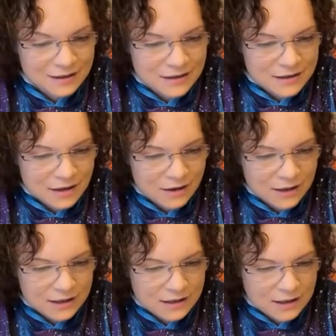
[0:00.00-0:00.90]
So let's
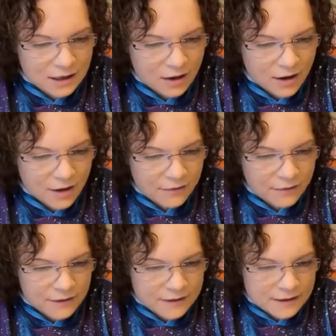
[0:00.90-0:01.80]
see, off the
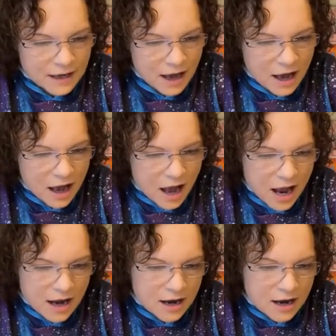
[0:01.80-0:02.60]
side.